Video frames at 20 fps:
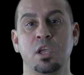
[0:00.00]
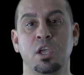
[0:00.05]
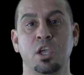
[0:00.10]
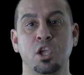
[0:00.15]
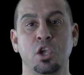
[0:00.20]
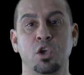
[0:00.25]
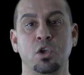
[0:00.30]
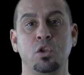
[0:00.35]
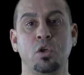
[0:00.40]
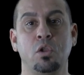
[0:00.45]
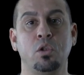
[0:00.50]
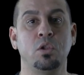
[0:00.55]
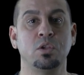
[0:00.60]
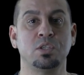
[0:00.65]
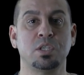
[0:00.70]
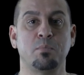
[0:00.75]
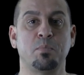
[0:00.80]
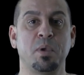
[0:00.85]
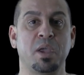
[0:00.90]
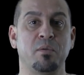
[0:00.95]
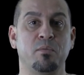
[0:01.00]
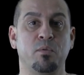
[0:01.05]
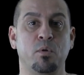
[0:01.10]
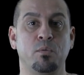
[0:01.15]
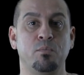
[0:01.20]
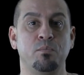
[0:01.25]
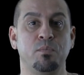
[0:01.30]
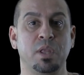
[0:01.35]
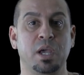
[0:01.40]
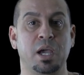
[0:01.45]
Io non lo
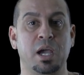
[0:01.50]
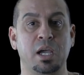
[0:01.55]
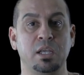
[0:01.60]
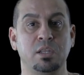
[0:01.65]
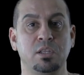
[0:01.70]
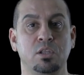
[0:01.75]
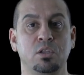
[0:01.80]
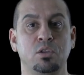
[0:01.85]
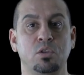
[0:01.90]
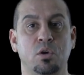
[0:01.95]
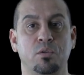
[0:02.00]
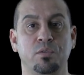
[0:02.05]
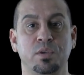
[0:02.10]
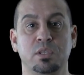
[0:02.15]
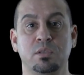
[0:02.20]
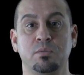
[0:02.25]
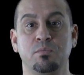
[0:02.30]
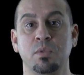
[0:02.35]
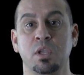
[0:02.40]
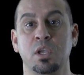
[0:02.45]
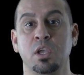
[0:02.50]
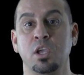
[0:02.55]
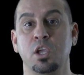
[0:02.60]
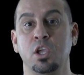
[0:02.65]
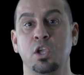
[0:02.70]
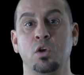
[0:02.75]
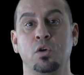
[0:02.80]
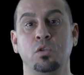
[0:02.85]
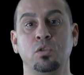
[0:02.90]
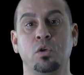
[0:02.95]
sapevo. I didn't know it.
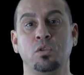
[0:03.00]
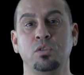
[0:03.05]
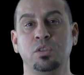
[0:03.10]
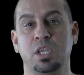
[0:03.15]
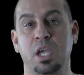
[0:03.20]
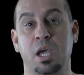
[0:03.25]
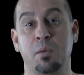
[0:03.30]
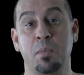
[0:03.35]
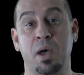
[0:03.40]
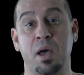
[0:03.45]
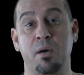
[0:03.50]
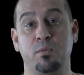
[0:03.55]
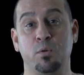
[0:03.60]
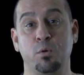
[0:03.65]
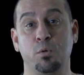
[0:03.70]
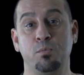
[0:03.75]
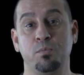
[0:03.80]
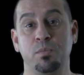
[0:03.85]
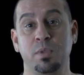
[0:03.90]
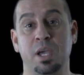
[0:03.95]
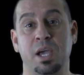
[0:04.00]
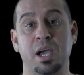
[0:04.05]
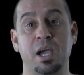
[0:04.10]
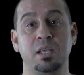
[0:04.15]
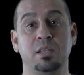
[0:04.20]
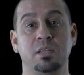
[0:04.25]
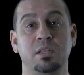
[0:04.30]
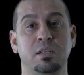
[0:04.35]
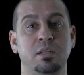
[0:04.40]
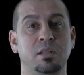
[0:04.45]
Io non ti amavo.
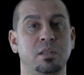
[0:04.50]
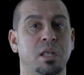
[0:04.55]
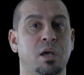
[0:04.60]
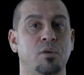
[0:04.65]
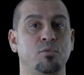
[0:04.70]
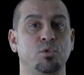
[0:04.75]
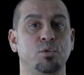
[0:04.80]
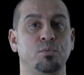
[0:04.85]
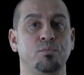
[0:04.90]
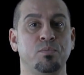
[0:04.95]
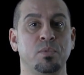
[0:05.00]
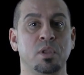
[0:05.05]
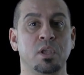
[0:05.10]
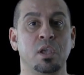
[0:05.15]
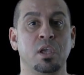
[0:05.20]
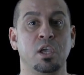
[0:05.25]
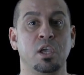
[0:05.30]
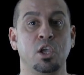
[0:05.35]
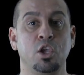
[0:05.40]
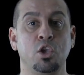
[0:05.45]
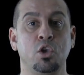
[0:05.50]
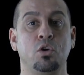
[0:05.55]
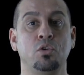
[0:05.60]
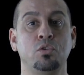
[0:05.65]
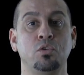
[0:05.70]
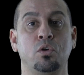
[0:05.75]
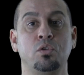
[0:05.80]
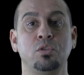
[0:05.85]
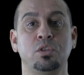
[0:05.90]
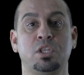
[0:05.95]
I didn't love you. Io
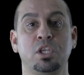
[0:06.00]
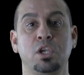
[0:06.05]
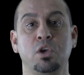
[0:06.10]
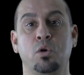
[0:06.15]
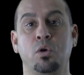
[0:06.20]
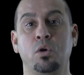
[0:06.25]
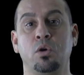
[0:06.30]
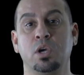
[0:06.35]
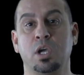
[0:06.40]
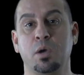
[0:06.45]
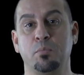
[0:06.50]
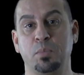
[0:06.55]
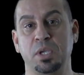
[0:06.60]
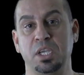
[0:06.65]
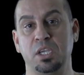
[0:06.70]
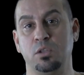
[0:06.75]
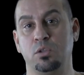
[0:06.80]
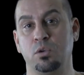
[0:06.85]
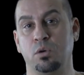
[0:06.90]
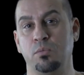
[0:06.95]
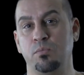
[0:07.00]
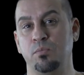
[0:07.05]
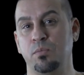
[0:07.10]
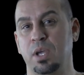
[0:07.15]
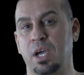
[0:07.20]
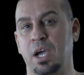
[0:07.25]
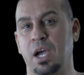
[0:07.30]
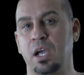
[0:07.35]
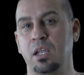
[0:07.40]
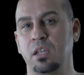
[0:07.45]
non ti ho capito.
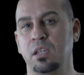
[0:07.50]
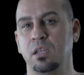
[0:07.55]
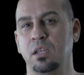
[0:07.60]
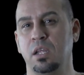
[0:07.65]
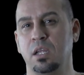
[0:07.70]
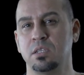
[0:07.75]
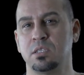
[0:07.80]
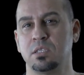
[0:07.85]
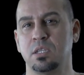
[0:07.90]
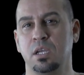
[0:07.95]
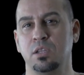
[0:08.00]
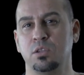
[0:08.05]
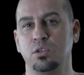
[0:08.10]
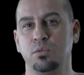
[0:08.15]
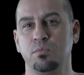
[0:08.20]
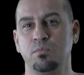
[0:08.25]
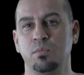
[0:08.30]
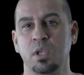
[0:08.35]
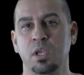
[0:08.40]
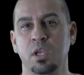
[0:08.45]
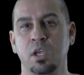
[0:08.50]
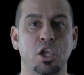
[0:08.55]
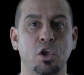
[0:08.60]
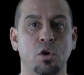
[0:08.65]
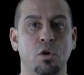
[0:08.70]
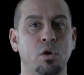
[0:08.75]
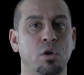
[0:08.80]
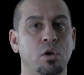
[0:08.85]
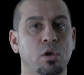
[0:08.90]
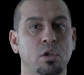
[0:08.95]
I didn't understand you.
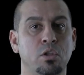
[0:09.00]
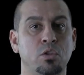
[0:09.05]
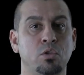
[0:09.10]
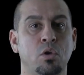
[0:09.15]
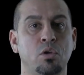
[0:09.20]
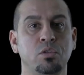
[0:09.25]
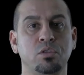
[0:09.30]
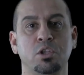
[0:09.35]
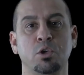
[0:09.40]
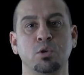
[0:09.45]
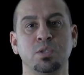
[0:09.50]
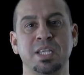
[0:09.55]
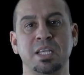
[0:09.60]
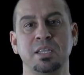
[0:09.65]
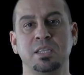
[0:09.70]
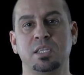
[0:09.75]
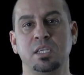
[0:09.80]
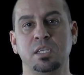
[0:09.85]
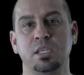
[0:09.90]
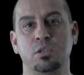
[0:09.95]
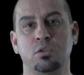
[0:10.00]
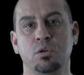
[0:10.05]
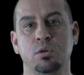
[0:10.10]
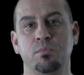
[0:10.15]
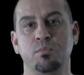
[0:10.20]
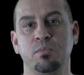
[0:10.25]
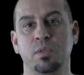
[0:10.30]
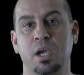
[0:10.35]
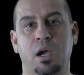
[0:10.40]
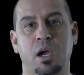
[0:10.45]
Io non ti ho
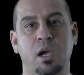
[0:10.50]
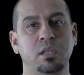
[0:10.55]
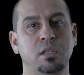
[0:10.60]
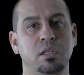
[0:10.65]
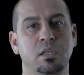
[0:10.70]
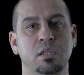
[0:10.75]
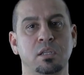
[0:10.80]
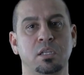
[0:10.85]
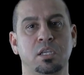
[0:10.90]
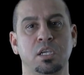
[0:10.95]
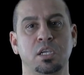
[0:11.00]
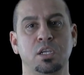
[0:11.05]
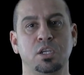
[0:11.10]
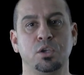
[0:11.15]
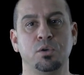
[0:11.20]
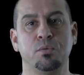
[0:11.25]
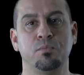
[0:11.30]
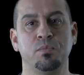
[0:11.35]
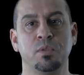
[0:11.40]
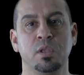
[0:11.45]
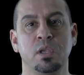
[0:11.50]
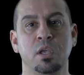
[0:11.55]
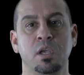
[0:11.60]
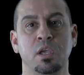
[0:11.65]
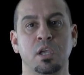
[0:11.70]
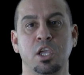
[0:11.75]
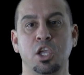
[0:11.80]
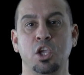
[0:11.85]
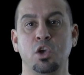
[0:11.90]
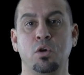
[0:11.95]
sentito. I didn't hear you.
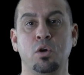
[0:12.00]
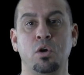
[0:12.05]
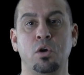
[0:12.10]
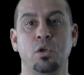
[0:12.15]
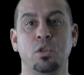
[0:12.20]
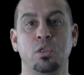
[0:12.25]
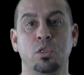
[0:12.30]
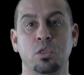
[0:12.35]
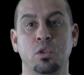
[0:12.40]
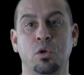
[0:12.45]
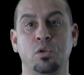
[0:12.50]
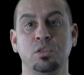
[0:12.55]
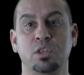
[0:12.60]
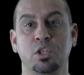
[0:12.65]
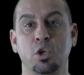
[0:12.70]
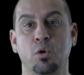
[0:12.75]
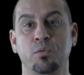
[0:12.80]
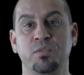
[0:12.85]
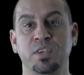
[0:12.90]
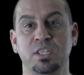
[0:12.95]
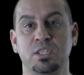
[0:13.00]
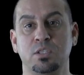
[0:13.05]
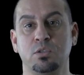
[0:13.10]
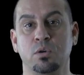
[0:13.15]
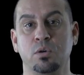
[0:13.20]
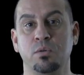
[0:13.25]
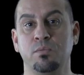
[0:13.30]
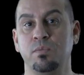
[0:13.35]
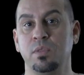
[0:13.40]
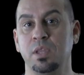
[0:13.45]
Io non ti ho
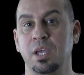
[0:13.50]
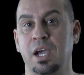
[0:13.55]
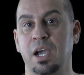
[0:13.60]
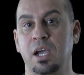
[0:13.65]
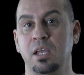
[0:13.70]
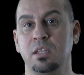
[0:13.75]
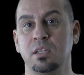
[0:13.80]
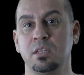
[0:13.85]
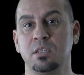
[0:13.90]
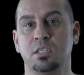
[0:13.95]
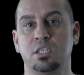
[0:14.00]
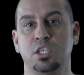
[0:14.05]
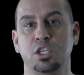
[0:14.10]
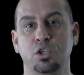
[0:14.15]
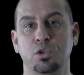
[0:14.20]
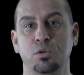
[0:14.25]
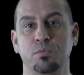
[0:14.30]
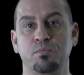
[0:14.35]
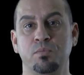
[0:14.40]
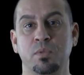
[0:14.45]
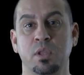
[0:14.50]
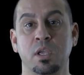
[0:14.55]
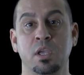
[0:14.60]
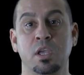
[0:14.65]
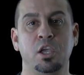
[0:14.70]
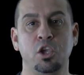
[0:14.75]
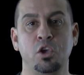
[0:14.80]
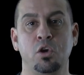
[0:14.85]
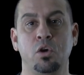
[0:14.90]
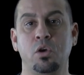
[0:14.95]
visto. I didn't see you.
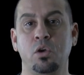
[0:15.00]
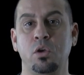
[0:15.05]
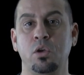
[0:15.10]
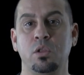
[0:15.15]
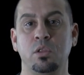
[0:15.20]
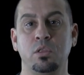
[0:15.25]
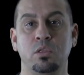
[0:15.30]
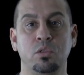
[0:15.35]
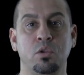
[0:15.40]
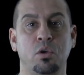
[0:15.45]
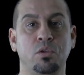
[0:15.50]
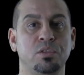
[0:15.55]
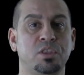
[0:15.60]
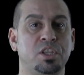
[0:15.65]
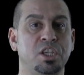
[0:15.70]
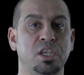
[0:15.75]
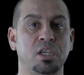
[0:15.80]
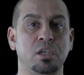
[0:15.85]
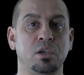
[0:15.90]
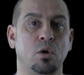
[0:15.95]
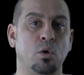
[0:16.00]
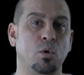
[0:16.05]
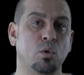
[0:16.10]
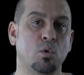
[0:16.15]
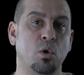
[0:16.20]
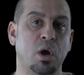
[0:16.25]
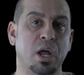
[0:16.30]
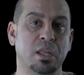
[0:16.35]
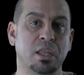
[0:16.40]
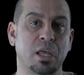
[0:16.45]
Io non ti ho
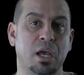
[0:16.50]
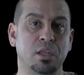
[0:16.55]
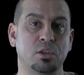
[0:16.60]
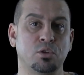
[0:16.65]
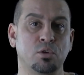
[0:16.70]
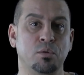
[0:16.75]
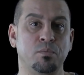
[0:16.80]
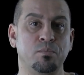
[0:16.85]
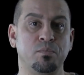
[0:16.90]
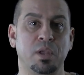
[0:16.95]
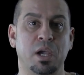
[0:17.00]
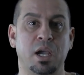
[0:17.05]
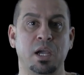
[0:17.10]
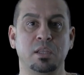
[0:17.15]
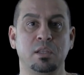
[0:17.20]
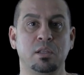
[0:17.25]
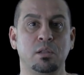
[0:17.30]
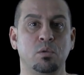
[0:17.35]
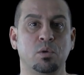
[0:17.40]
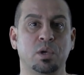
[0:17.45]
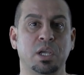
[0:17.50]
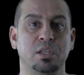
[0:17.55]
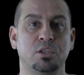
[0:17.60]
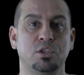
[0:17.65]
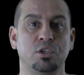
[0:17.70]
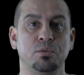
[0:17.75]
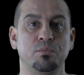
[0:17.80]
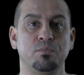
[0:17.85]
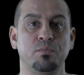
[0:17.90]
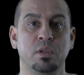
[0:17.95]
guardato. I didn't look at
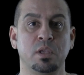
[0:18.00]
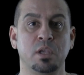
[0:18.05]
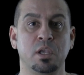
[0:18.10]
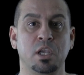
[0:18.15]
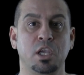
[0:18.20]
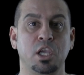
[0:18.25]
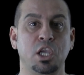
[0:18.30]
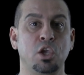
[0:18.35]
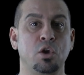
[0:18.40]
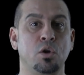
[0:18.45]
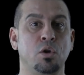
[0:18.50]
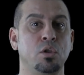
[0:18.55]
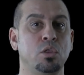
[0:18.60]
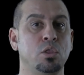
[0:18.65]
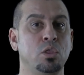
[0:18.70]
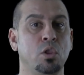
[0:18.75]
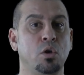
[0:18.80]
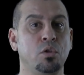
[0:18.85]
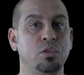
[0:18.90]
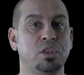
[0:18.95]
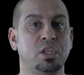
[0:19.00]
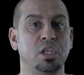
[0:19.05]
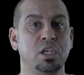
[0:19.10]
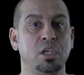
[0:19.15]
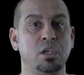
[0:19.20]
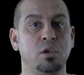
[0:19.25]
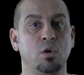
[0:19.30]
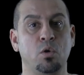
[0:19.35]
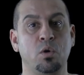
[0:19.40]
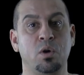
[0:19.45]
you. Io non
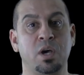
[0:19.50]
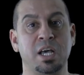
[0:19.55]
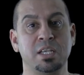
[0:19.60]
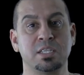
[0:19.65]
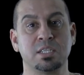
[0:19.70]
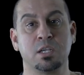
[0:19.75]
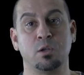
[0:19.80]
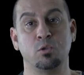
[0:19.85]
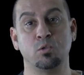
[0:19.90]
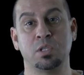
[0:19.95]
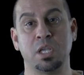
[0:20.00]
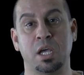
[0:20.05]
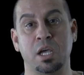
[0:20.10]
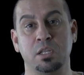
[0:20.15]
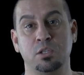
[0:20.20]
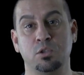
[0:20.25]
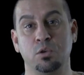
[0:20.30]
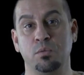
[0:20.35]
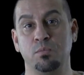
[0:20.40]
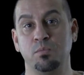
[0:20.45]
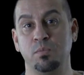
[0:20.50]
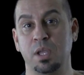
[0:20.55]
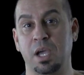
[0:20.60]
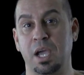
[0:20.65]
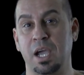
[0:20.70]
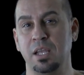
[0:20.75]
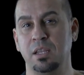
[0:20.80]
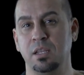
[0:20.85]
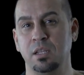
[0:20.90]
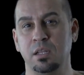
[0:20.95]
ti ho ascoltato.
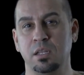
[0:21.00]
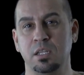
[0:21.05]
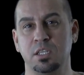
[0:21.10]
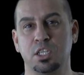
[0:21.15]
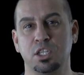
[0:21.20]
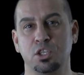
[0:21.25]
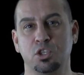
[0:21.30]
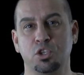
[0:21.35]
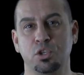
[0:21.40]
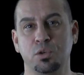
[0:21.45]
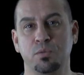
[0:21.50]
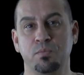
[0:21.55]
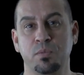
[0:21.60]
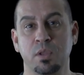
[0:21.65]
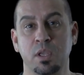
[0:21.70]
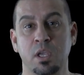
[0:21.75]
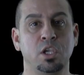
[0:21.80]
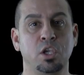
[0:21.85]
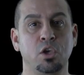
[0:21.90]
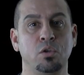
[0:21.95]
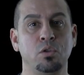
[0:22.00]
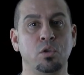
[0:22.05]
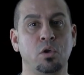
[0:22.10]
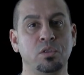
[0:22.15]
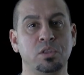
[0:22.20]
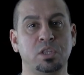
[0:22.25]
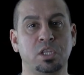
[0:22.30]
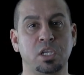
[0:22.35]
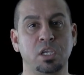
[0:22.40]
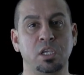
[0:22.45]
I didn't listen to you. Io
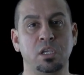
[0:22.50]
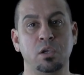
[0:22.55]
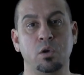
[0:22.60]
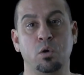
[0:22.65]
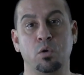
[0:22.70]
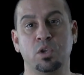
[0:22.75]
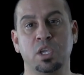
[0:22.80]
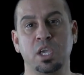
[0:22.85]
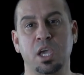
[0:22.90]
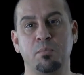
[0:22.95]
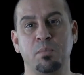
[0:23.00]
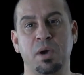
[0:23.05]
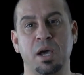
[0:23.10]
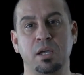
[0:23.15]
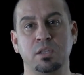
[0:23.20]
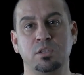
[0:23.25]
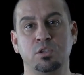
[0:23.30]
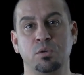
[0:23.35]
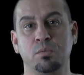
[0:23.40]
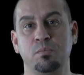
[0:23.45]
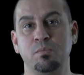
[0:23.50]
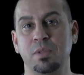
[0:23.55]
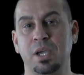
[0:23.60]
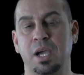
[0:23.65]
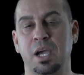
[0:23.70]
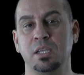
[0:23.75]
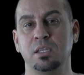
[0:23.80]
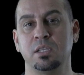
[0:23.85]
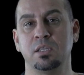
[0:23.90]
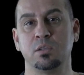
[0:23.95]
non ti ho chiamato.
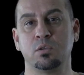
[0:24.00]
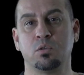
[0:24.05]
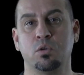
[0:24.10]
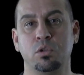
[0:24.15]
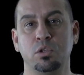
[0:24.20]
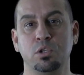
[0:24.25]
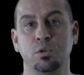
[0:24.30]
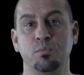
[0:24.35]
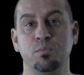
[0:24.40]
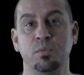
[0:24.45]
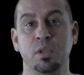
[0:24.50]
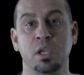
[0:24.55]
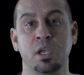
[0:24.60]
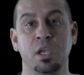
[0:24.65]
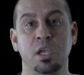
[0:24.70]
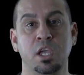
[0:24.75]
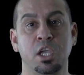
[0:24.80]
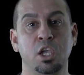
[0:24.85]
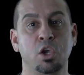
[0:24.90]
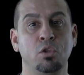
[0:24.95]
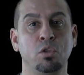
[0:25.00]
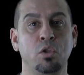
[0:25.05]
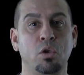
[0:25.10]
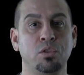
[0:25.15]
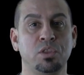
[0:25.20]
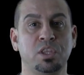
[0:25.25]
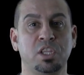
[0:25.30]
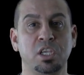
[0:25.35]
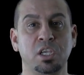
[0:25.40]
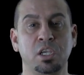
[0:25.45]
I didn't call you. Io
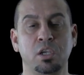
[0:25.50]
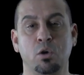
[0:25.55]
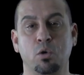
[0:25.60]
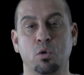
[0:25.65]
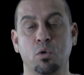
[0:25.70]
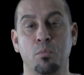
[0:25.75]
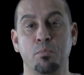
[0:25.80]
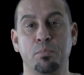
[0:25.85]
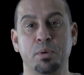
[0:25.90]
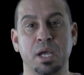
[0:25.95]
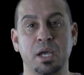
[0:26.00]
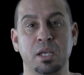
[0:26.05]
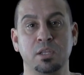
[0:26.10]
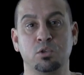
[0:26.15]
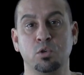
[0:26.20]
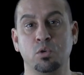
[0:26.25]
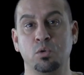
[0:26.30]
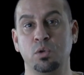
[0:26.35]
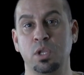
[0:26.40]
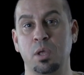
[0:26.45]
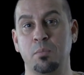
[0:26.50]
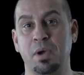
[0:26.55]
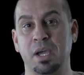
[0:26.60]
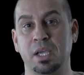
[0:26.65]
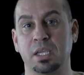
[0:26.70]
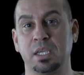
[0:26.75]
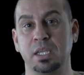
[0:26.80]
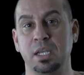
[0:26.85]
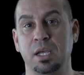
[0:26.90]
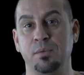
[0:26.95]
non ti ho comprato una
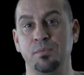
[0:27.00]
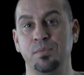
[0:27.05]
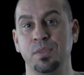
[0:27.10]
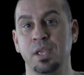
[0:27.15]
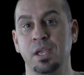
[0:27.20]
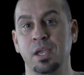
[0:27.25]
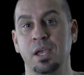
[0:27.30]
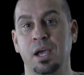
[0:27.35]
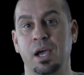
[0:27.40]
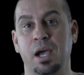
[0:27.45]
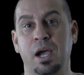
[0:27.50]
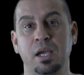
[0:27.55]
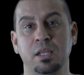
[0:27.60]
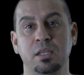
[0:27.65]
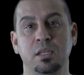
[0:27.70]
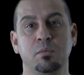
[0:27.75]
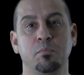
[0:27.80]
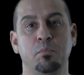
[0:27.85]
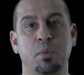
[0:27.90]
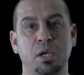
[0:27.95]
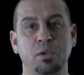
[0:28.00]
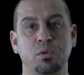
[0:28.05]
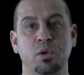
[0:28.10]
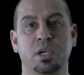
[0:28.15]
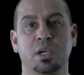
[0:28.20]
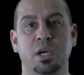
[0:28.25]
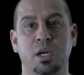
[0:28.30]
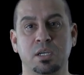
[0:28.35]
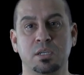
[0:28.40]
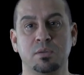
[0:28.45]
macchina. I didn't buy you a
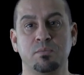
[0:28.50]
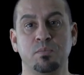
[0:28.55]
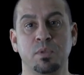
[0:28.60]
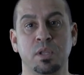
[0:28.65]
car.